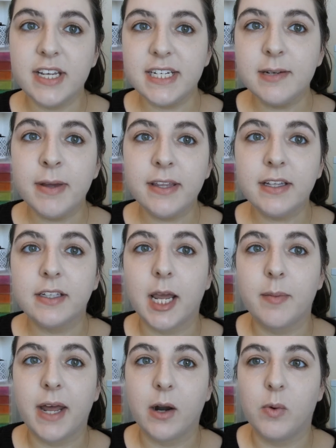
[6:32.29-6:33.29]
They did make the
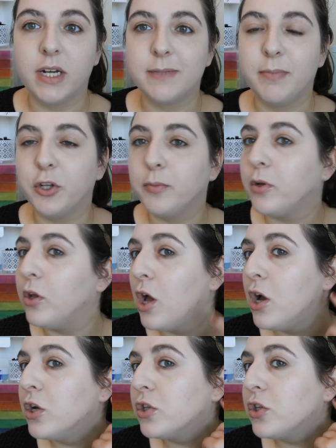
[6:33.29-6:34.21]
claim that it was buildable,